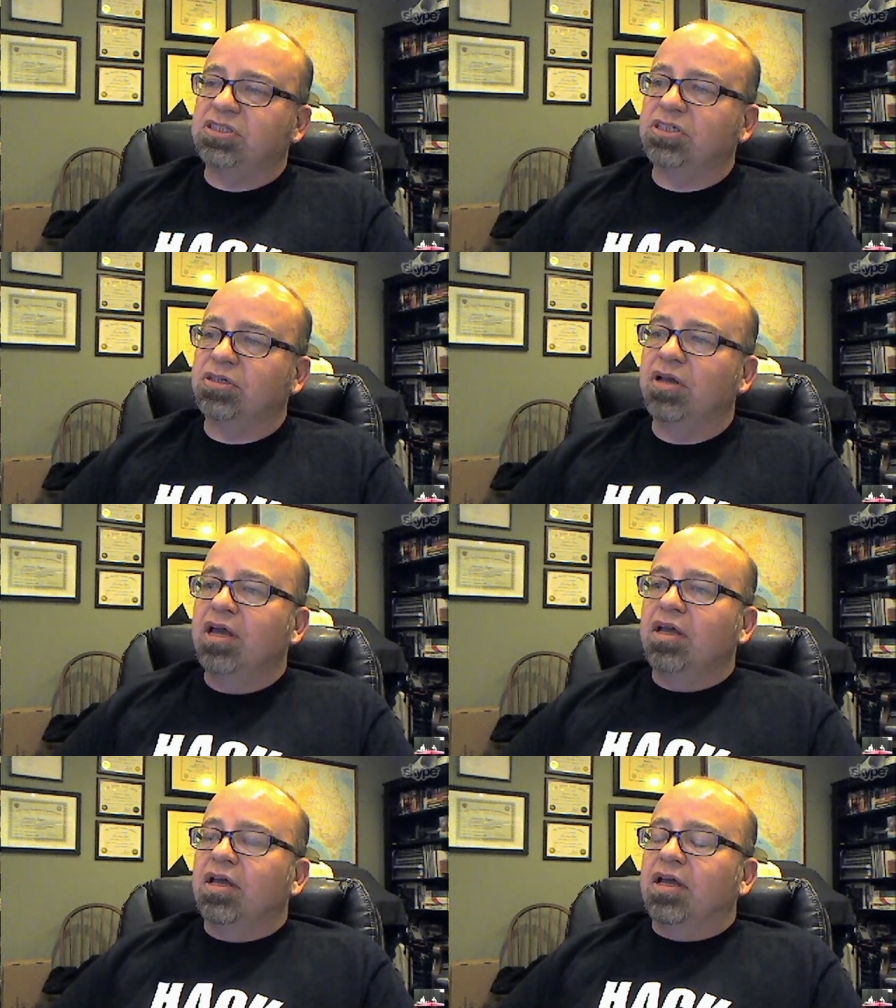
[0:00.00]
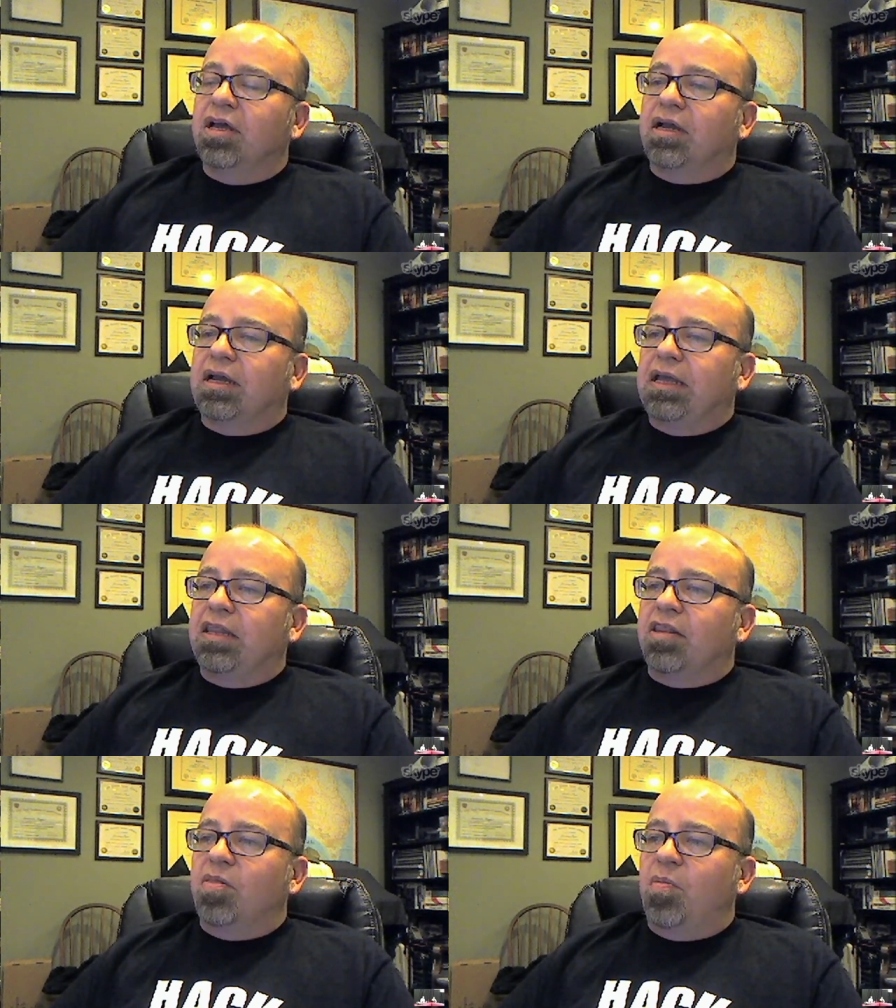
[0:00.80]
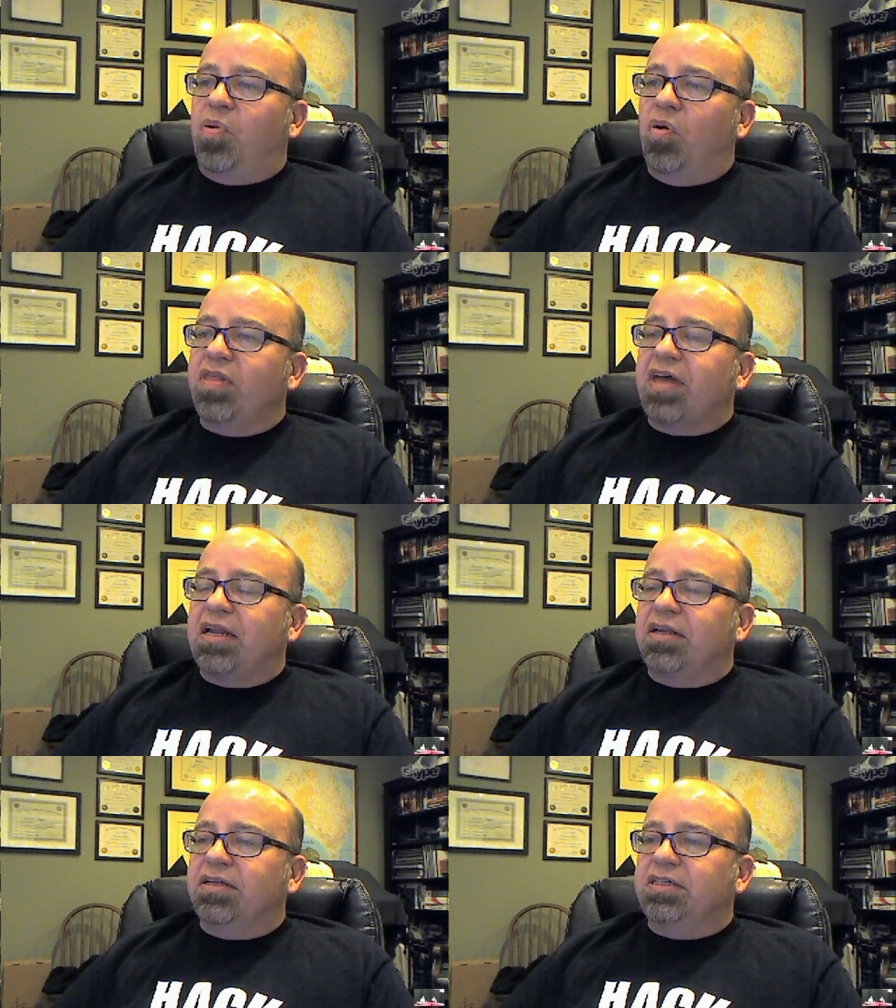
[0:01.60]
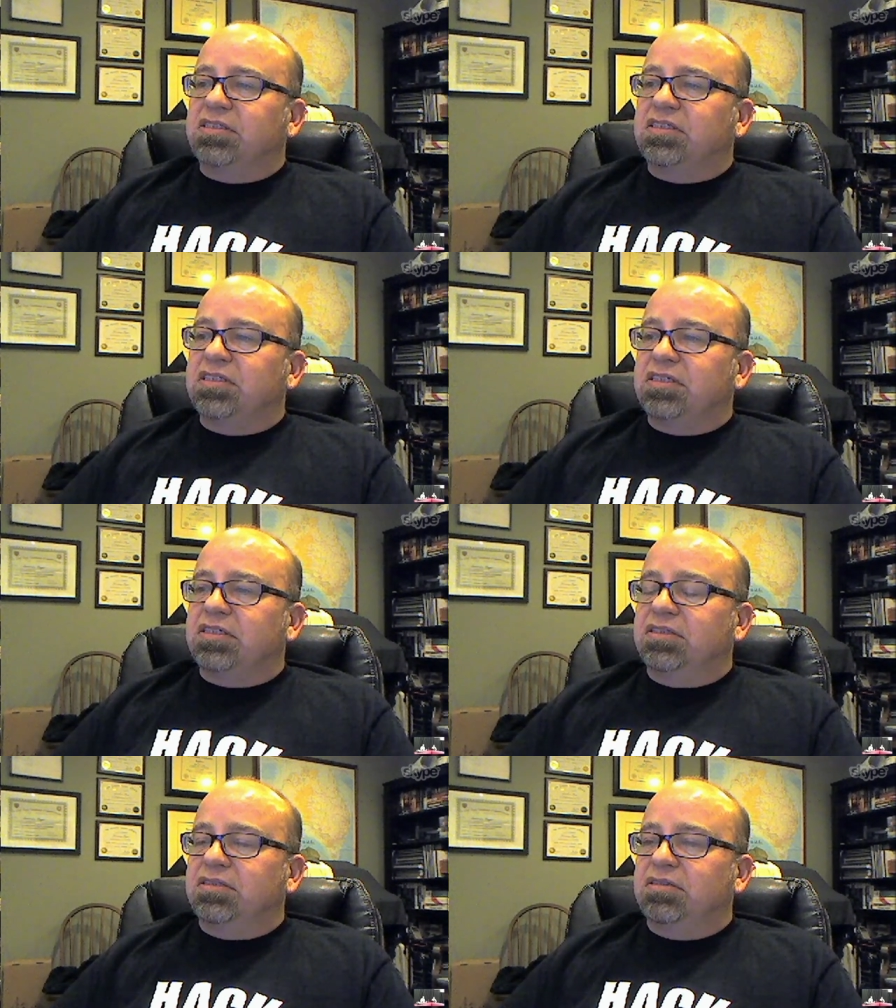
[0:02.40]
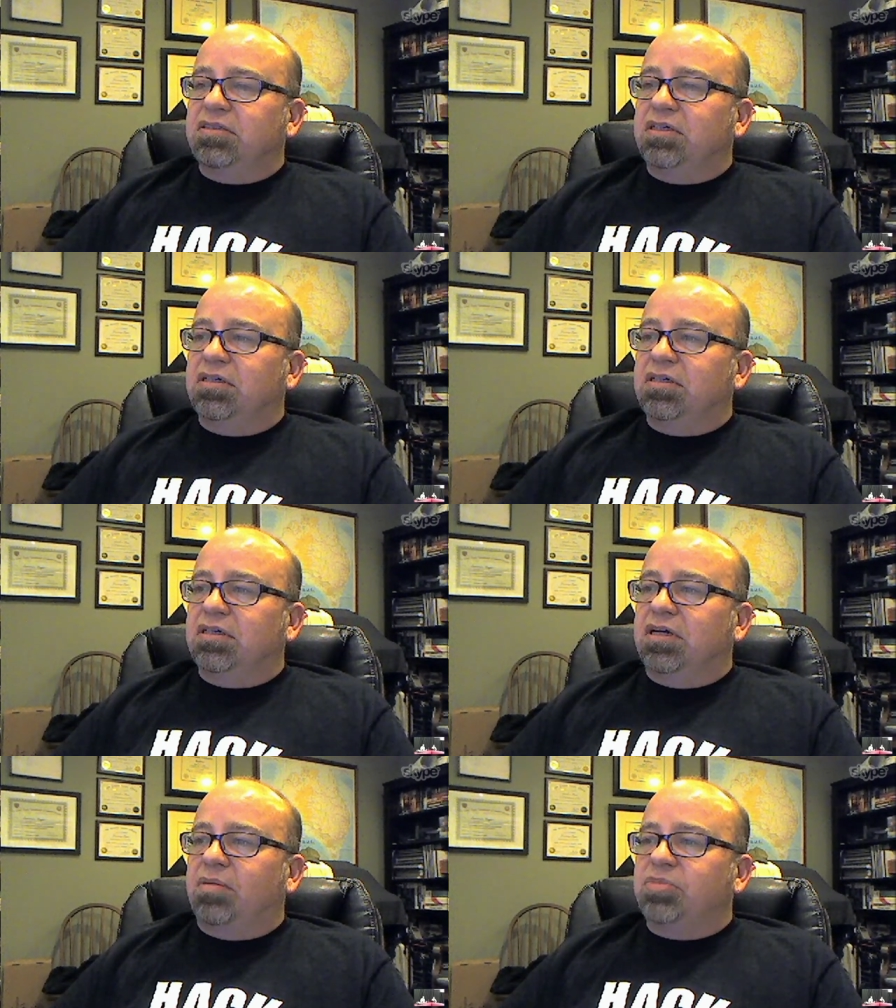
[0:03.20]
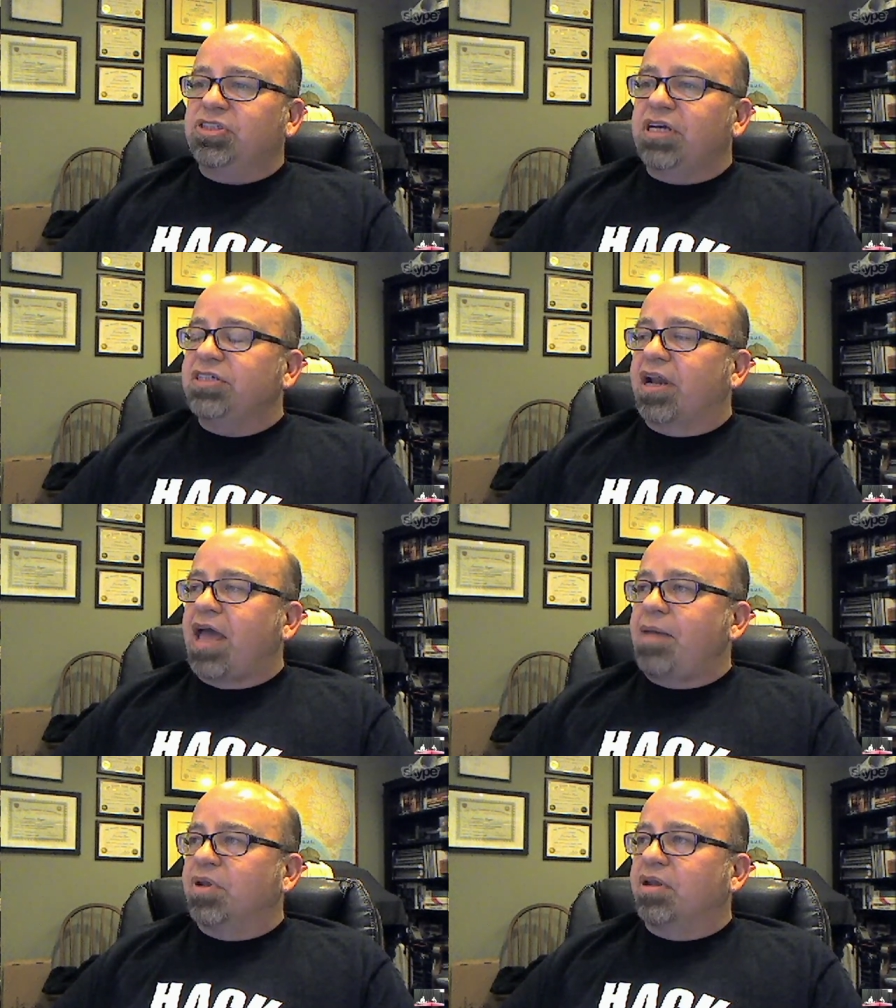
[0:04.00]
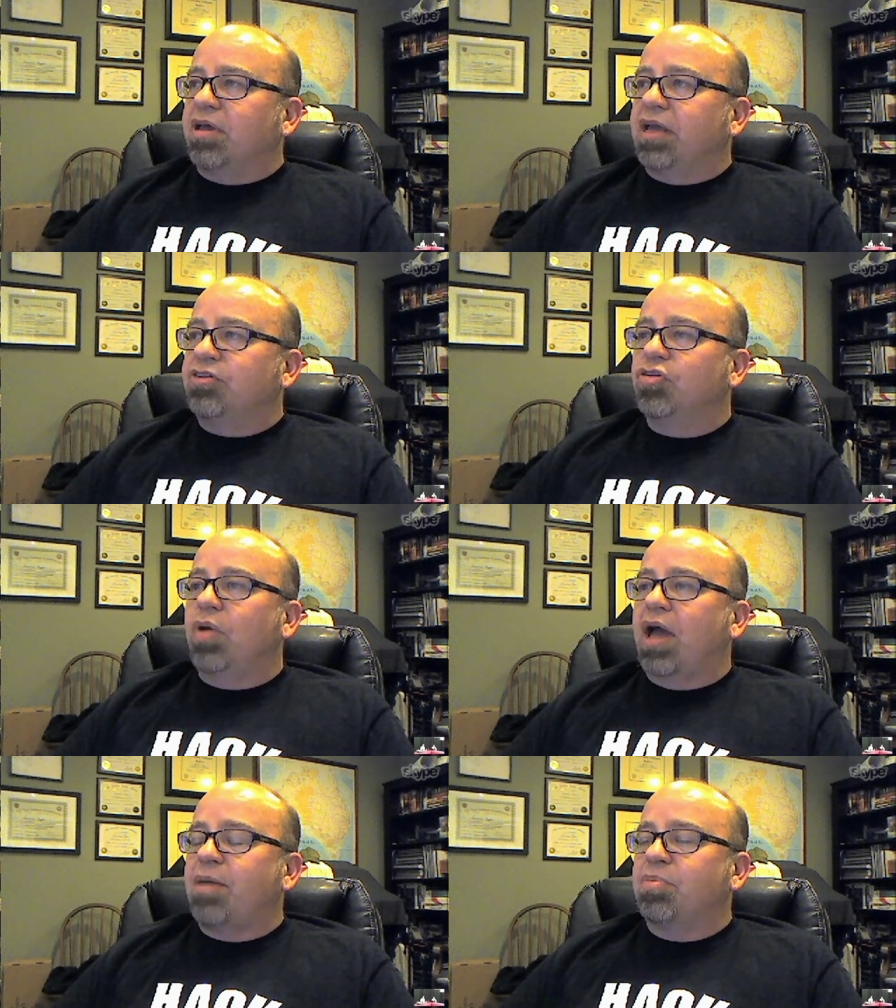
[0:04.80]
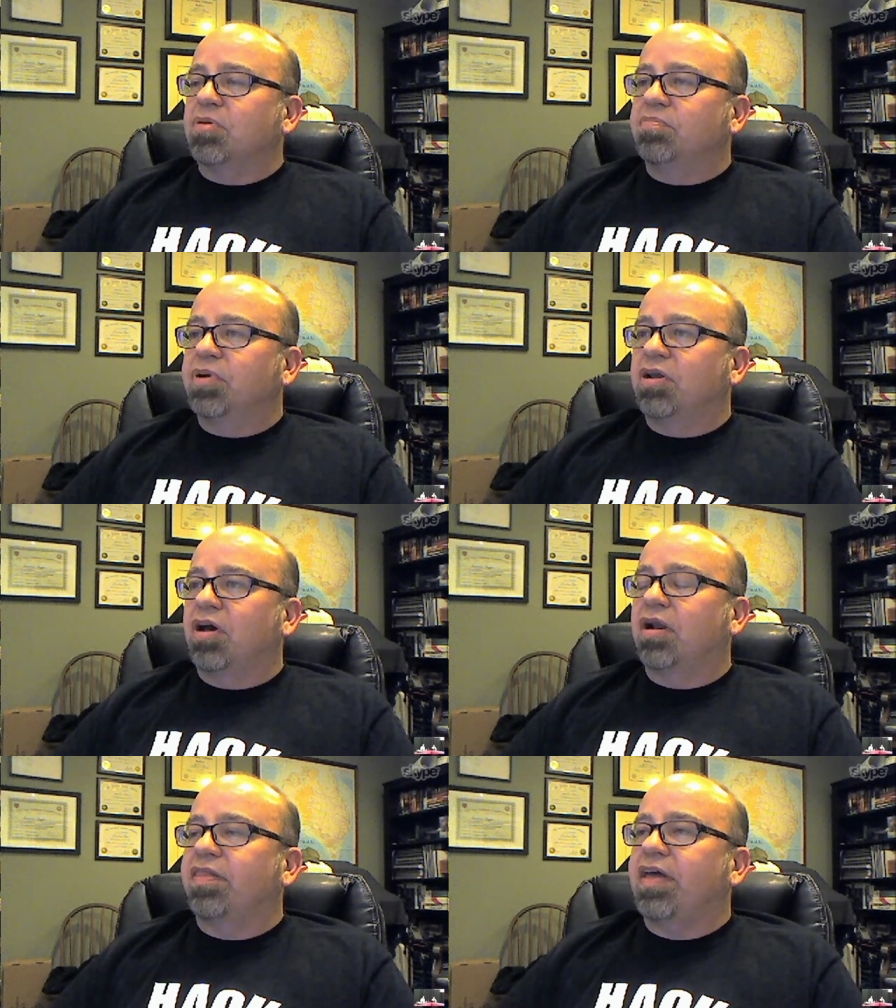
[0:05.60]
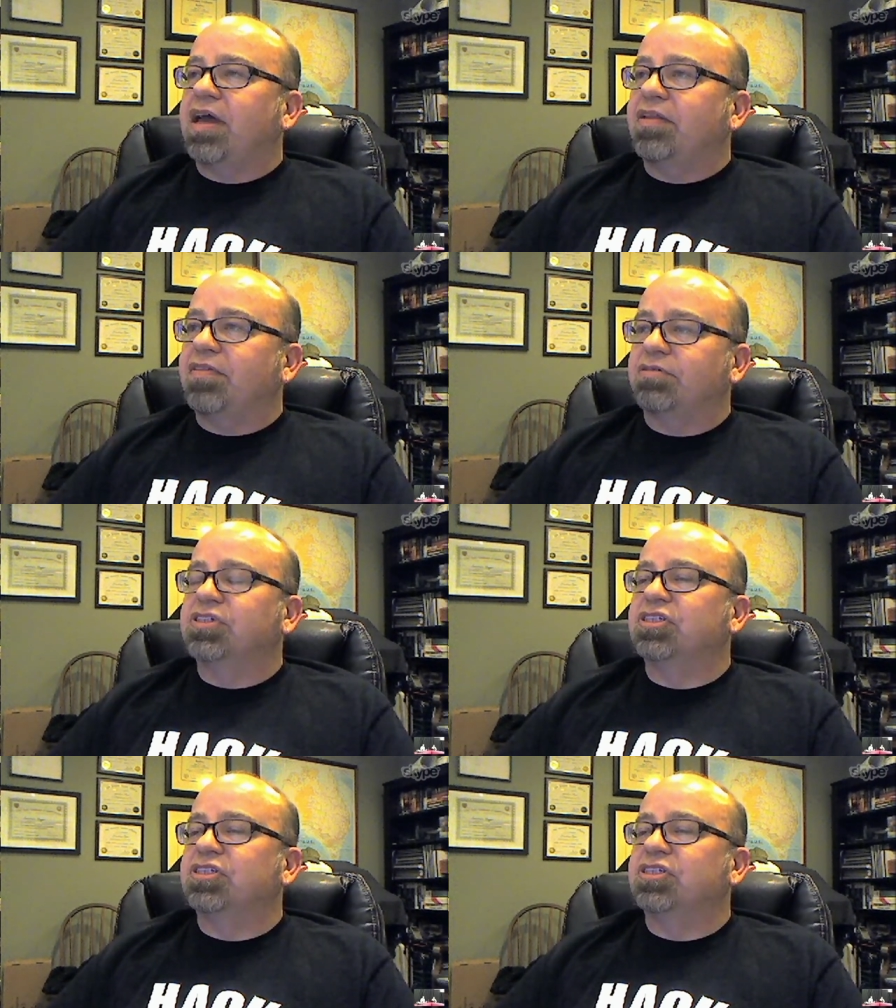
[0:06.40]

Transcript: So eh, then the point of that is that uh, mistakes can happen and do happen. I, I, but not only that, there is